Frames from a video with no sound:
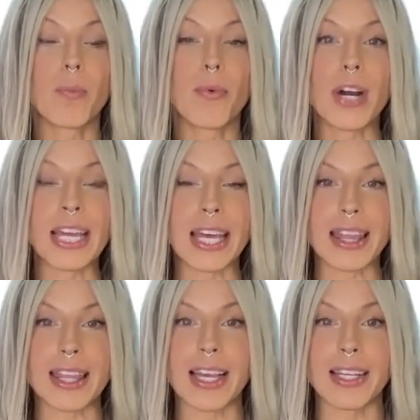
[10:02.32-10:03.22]
bringing
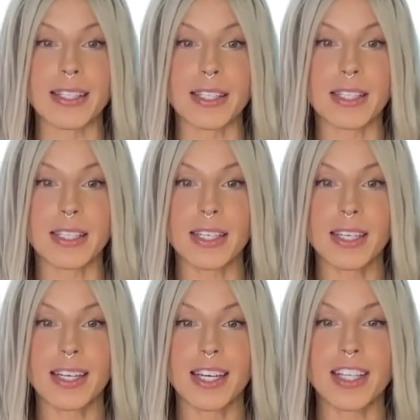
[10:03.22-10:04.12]
things,
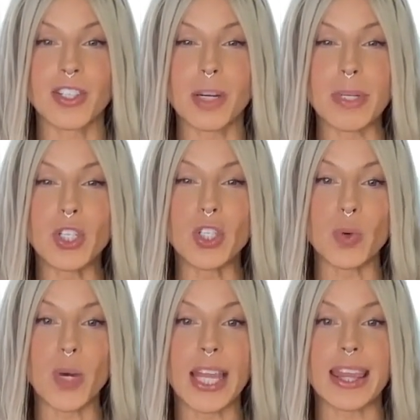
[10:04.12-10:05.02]
it's going to be
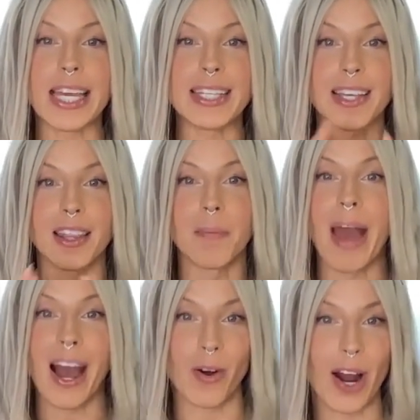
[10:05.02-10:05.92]
doing things in the
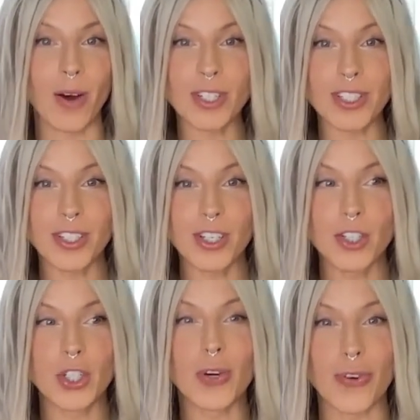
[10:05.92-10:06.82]
background
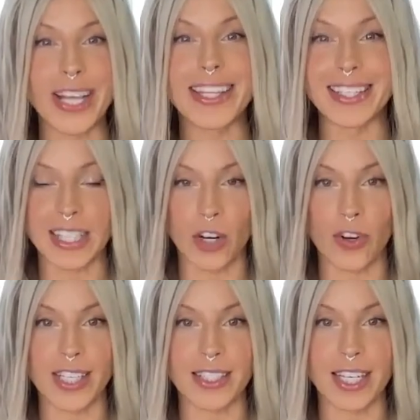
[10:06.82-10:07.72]
to create these
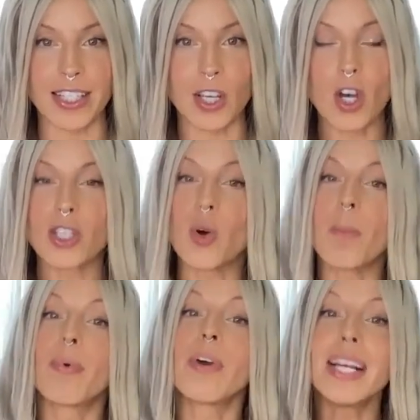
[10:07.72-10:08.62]
synchronicities. So
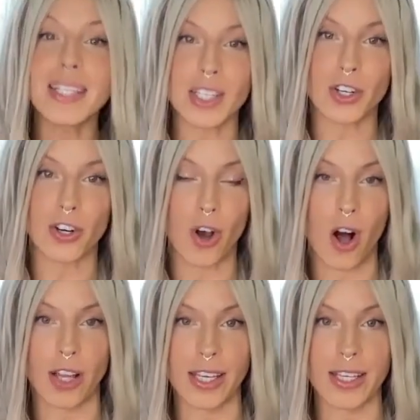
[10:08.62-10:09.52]
it brings in your
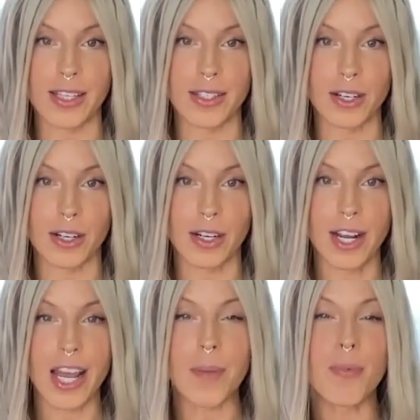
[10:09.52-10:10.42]
calling easier.
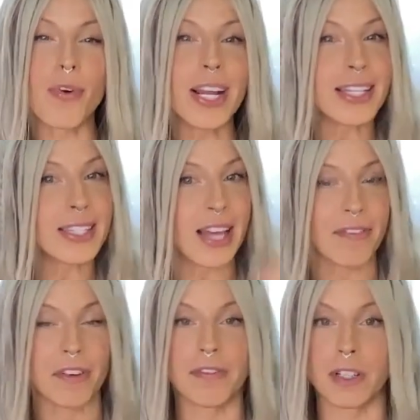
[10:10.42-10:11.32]
It brings in
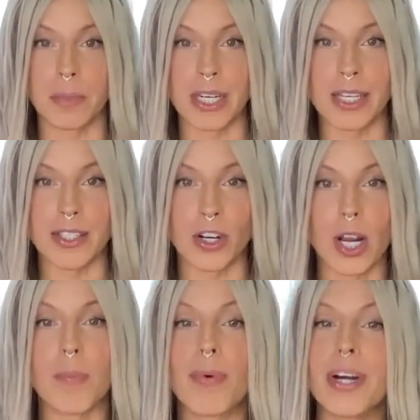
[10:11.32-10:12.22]
that fulfillment easier.
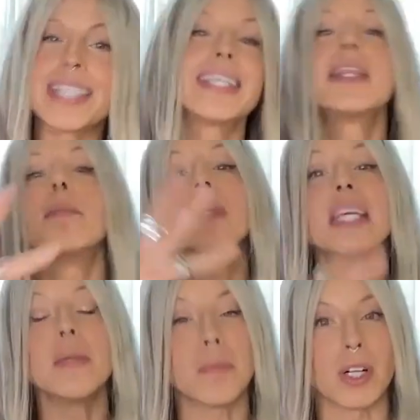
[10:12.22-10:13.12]
It brings in the
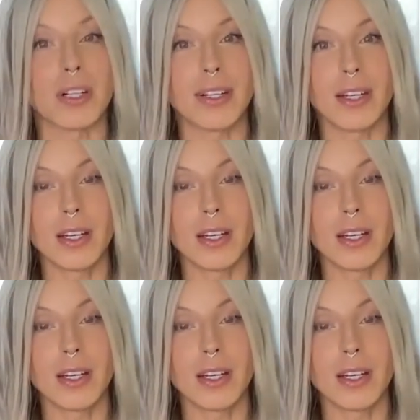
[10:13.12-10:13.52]
people.